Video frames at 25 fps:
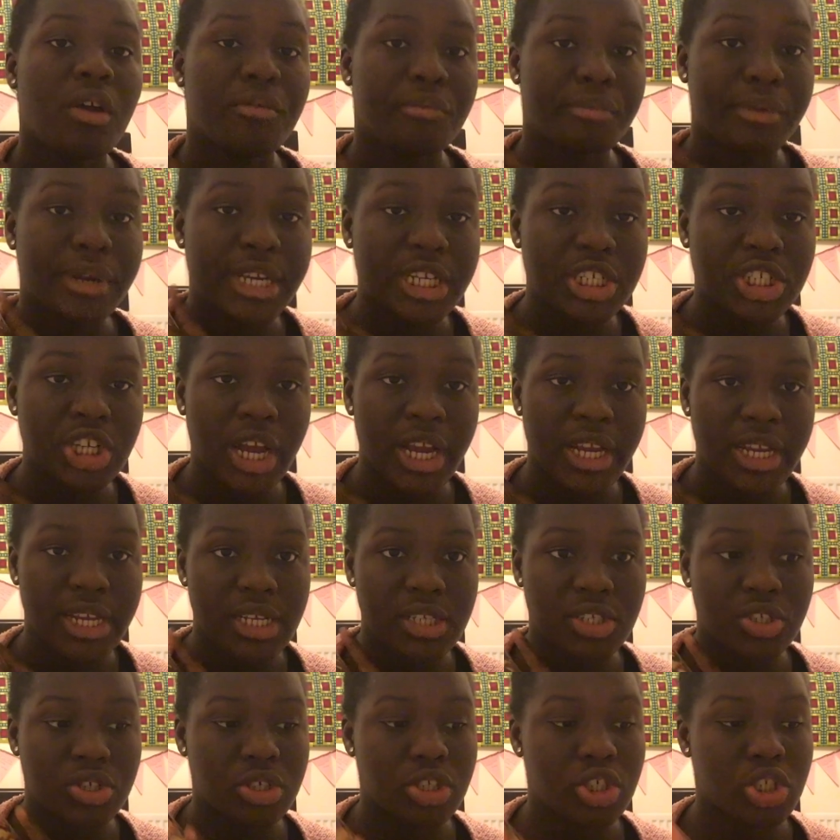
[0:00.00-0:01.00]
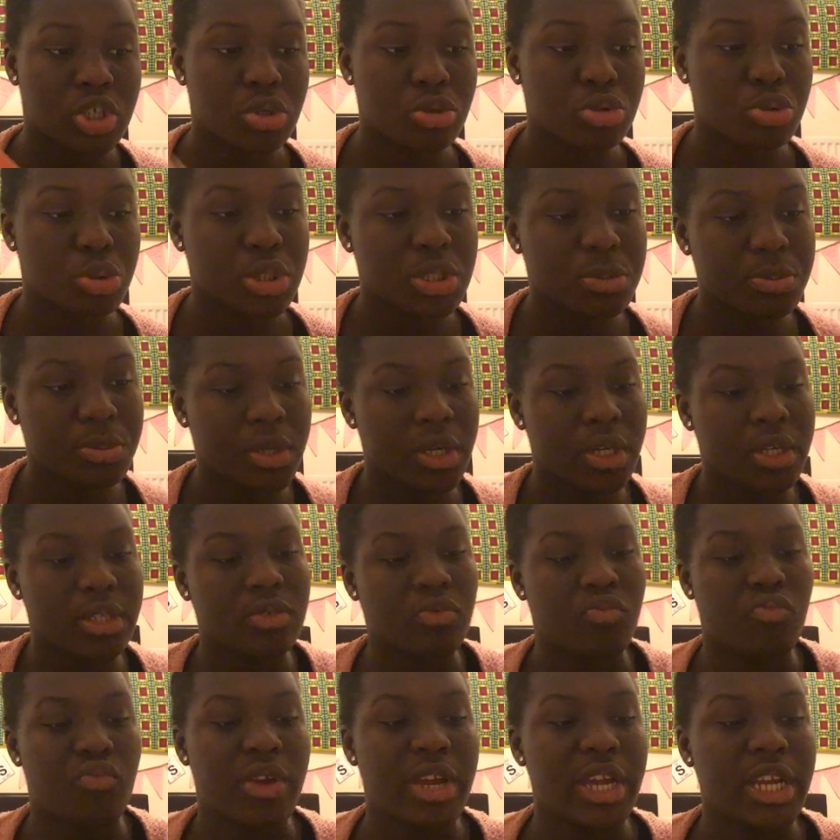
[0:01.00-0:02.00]
Read Chinese children's
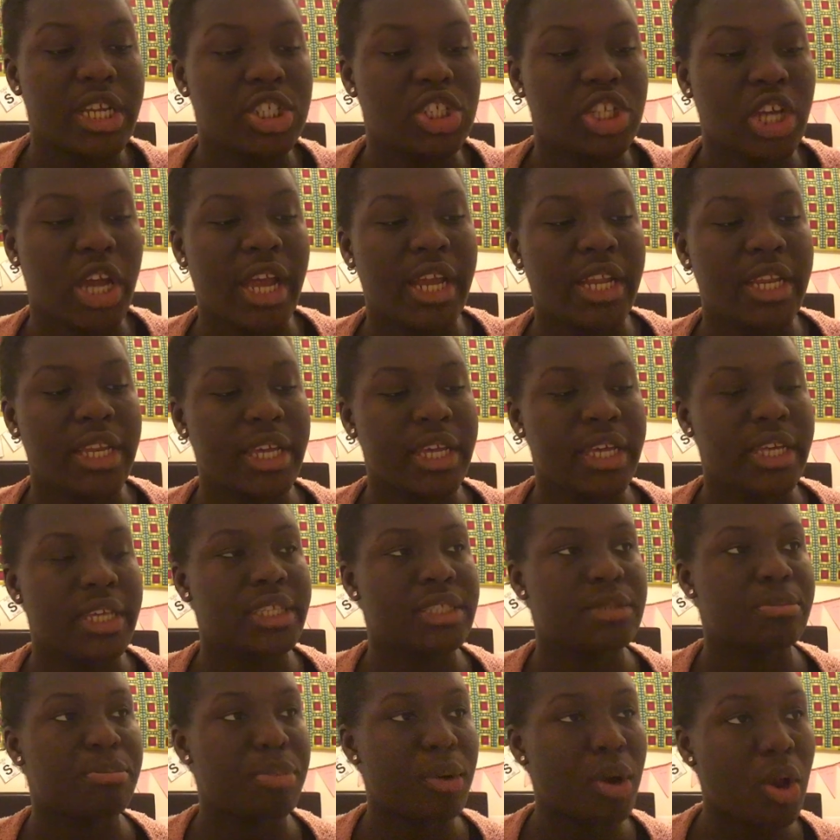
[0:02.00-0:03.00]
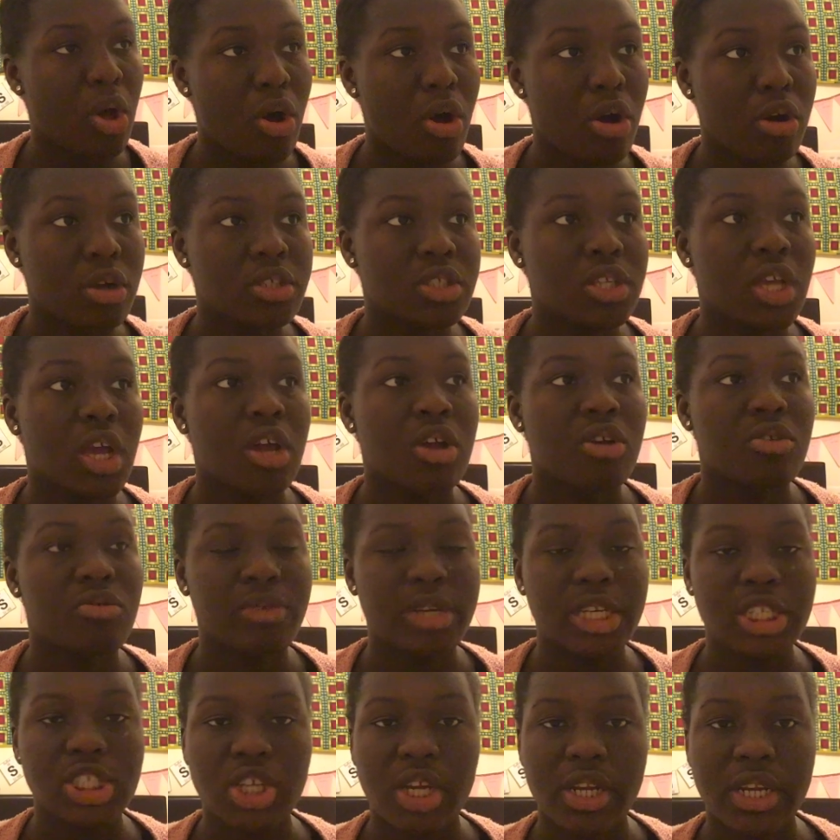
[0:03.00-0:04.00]
books, read Chinese blogs,
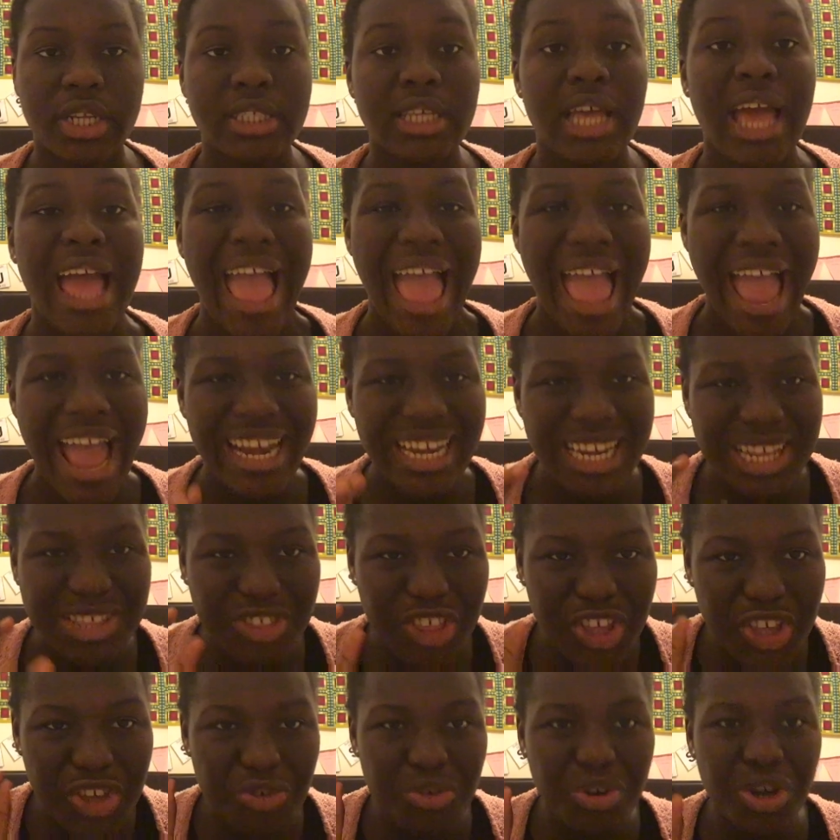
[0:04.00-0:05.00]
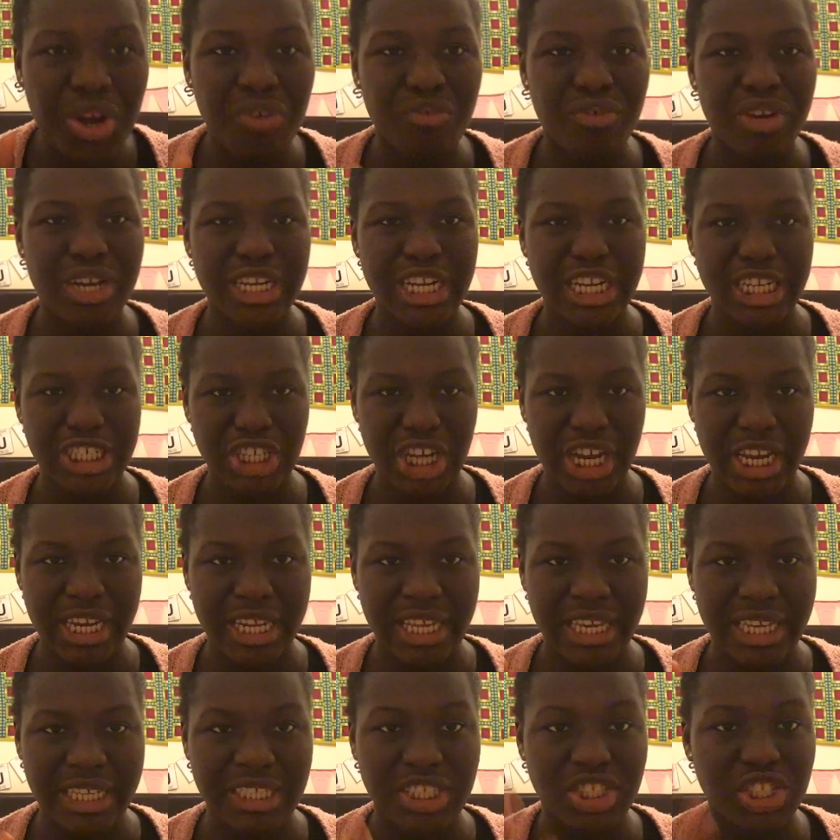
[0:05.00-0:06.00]
read Chinese, anything you can read in
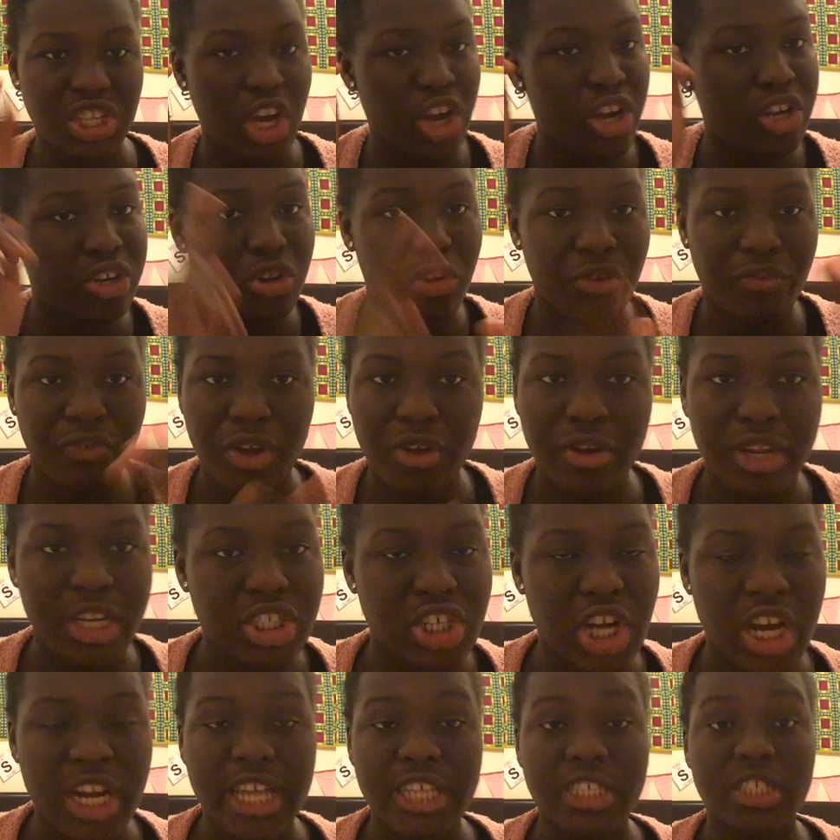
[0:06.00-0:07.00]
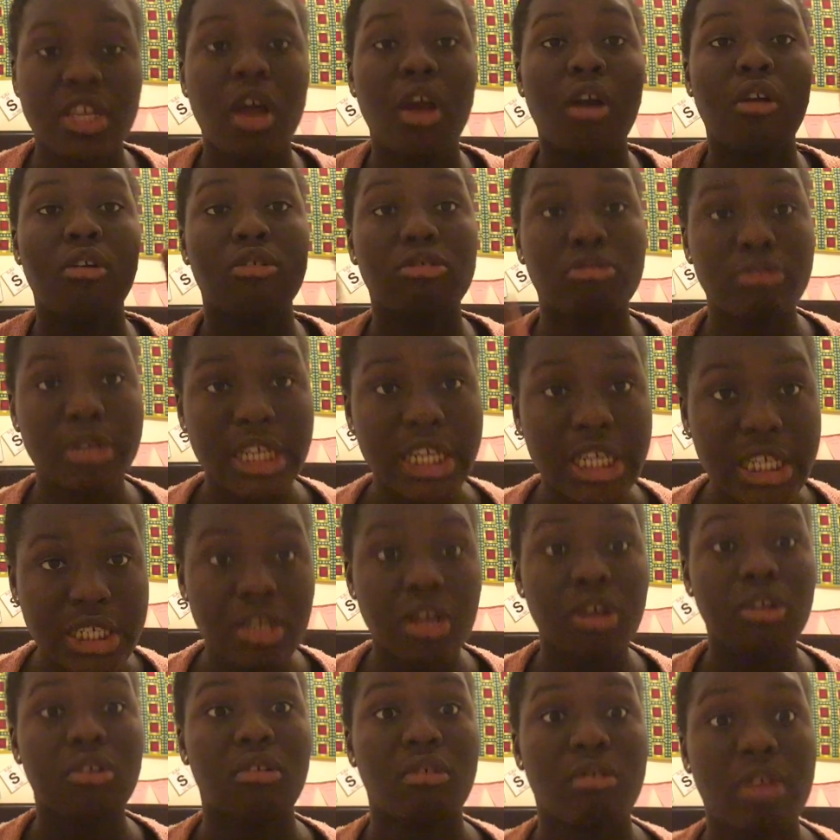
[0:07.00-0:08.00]
Chinese. Turn your phone in Chinese. Read